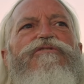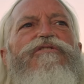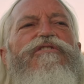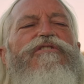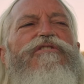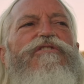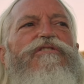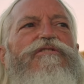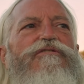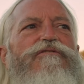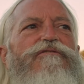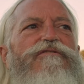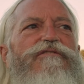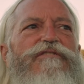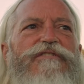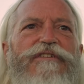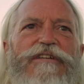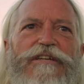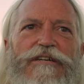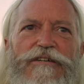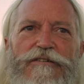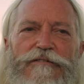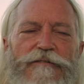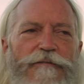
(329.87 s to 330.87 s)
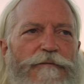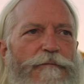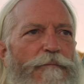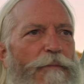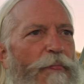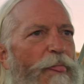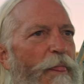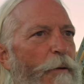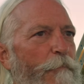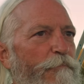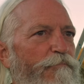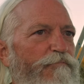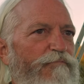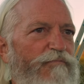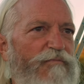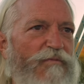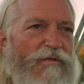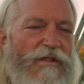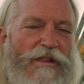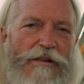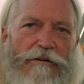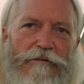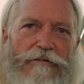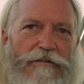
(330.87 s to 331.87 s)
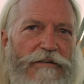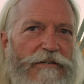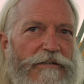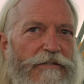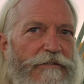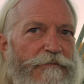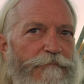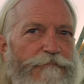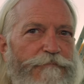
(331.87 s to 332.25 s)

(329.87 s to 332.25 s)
the, you know, uh,